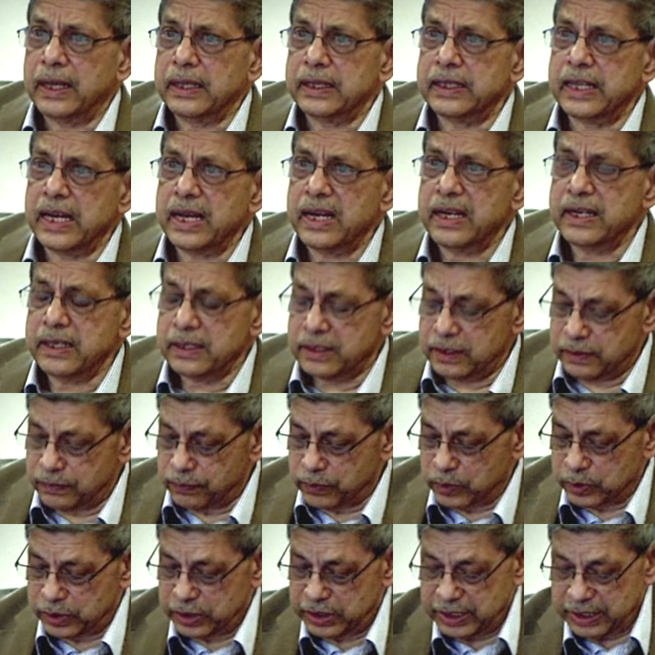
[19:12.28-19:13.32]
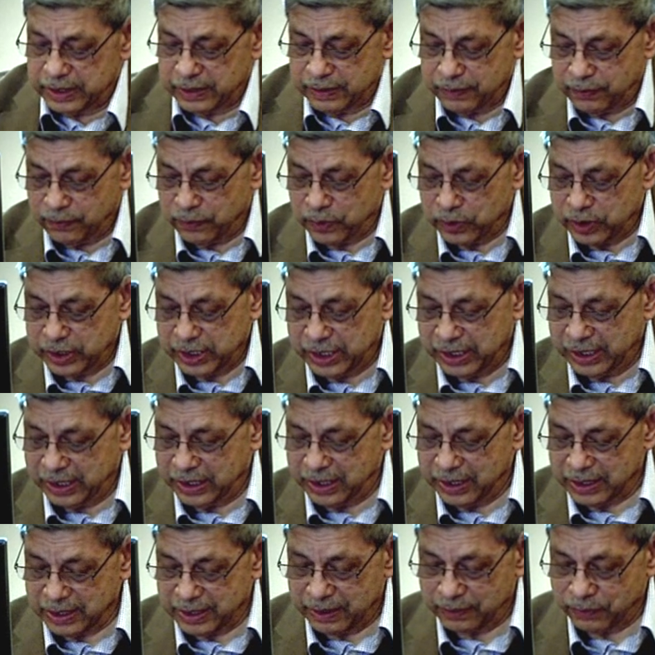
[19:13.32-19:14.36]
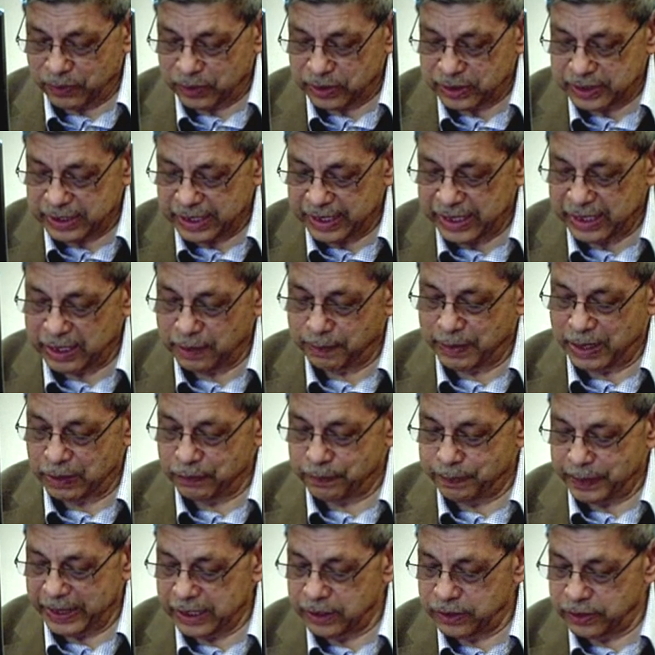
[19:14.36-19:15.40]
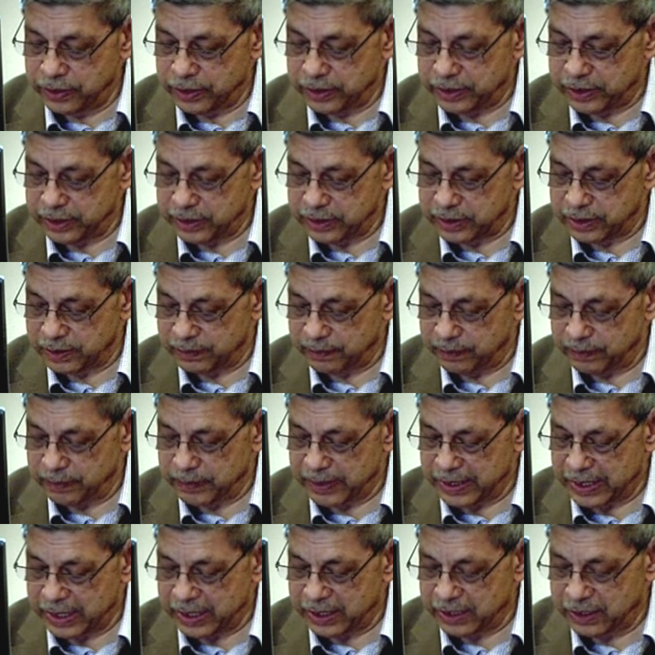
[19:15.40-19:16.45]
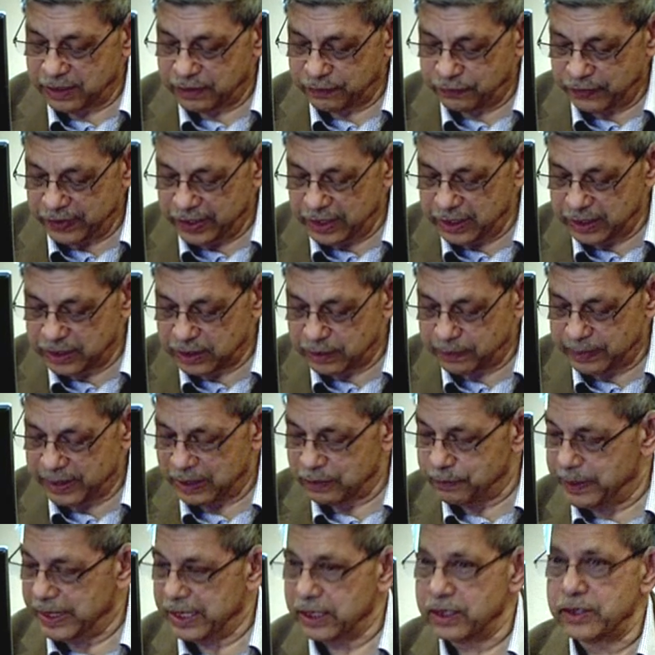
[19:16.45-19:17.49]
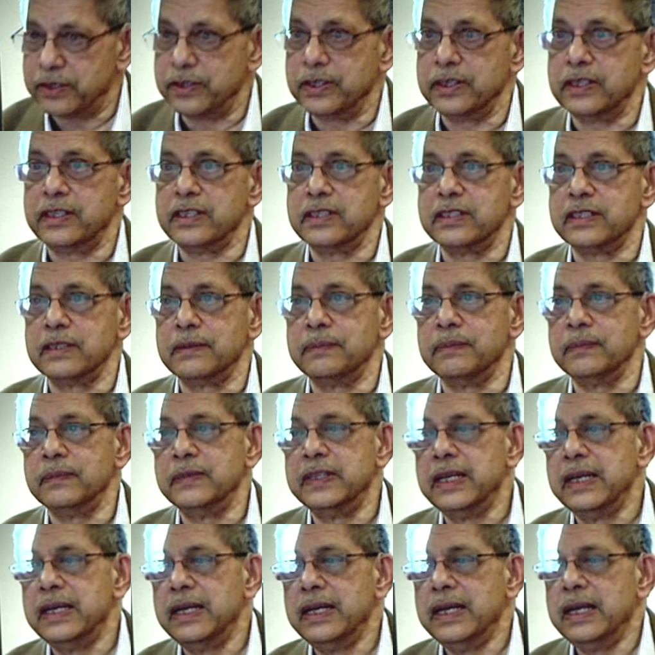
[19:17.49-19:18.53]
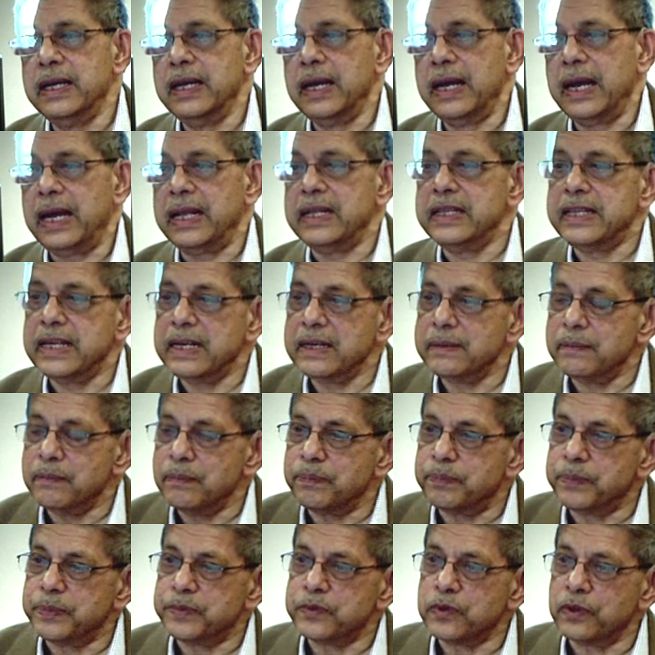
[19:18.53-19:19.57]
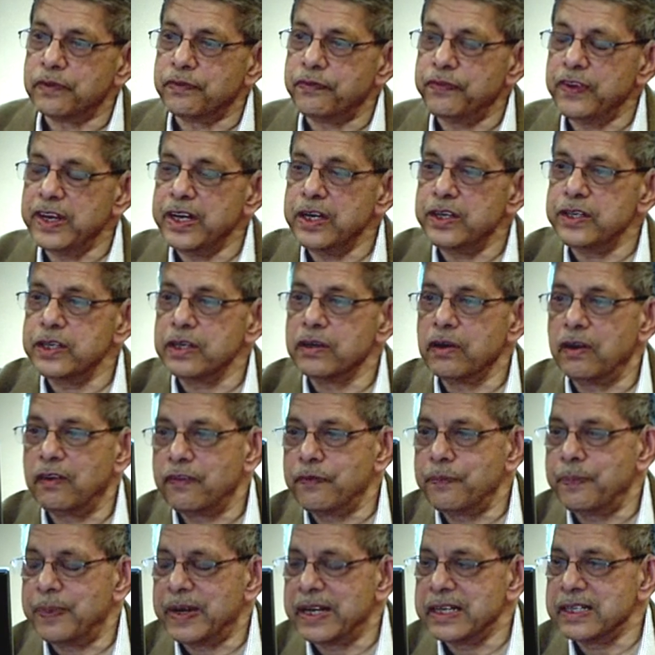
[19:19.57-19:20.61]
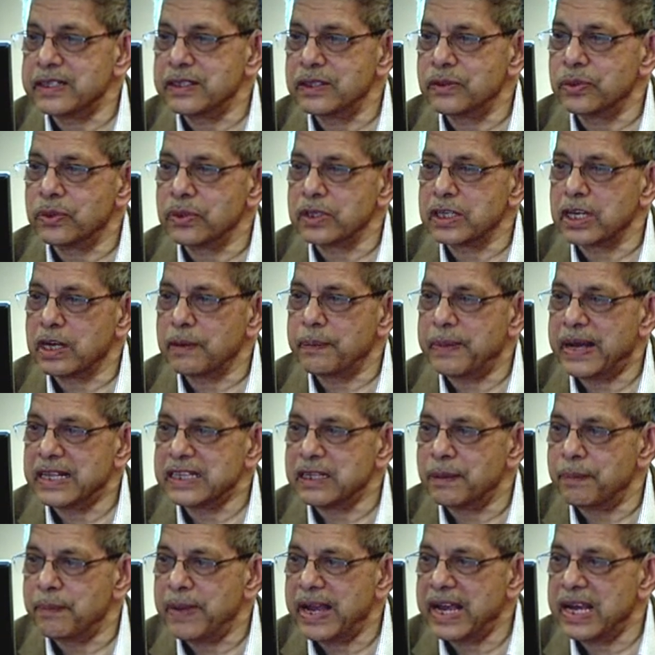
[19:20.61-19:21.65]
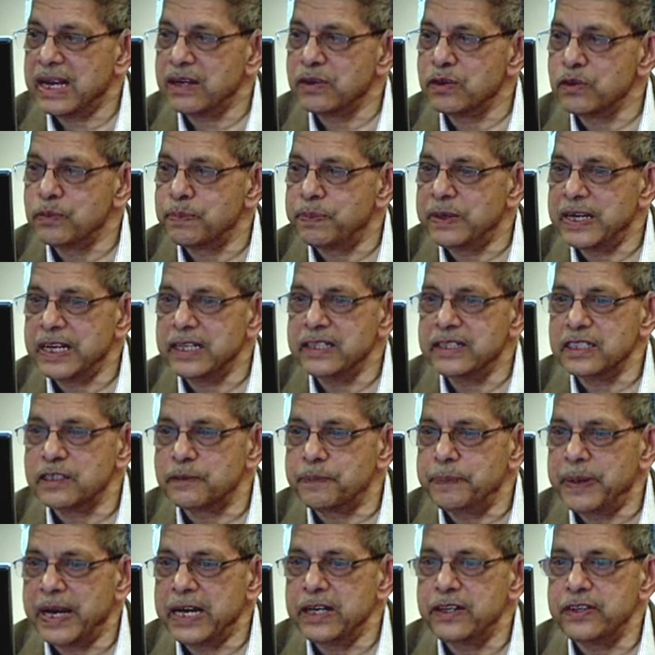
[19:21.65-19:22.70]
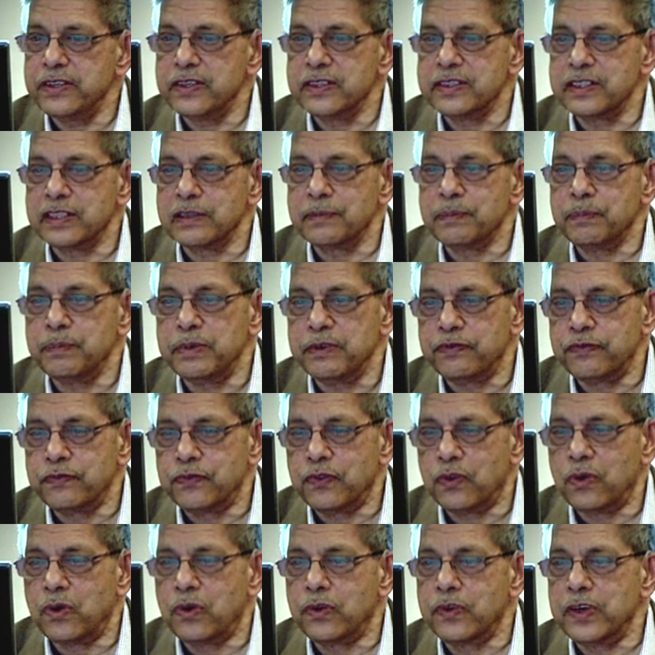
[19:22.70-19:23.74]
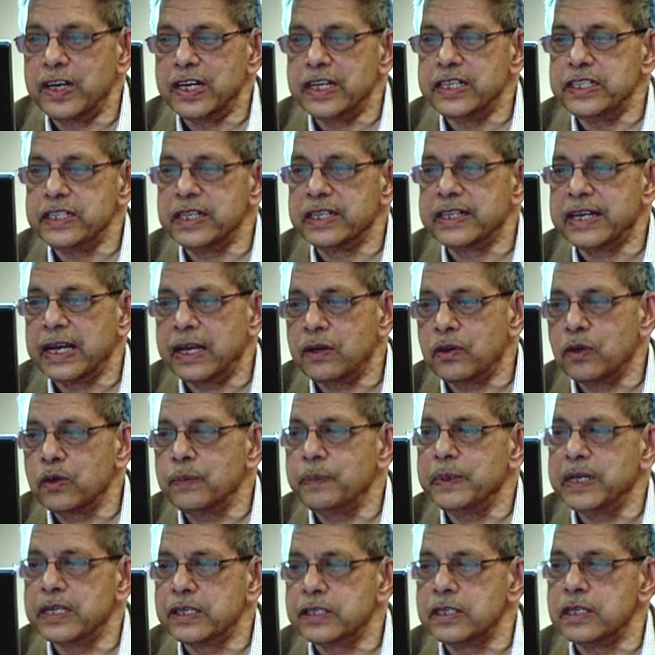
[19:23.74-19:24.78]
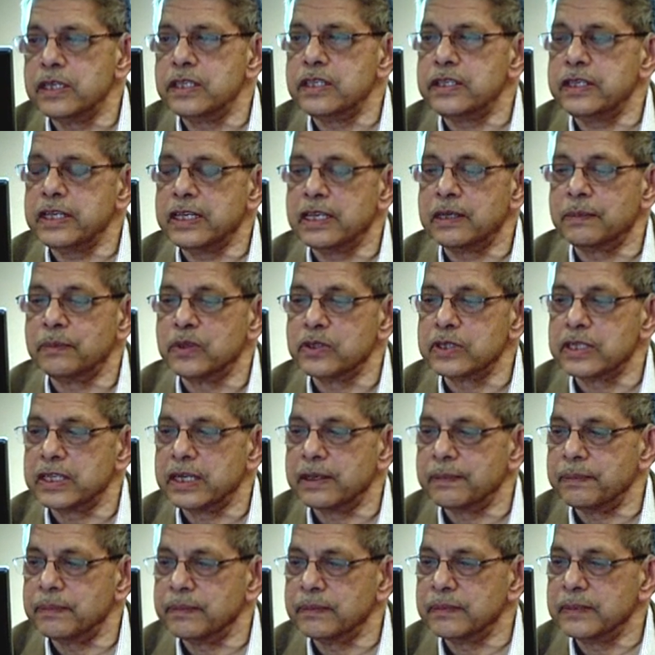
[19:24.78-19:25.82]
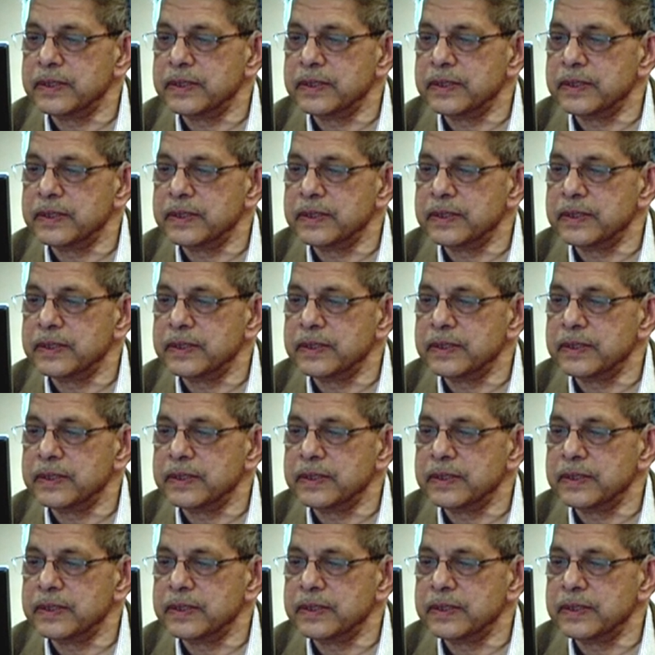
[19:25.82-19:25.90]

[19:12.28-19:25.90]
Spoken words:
There is what he was saying about patriotism and his feelings about patriotism. And then sort of finishing off by talking about the man who places patriotism before religion cannot be a sincere Muslim.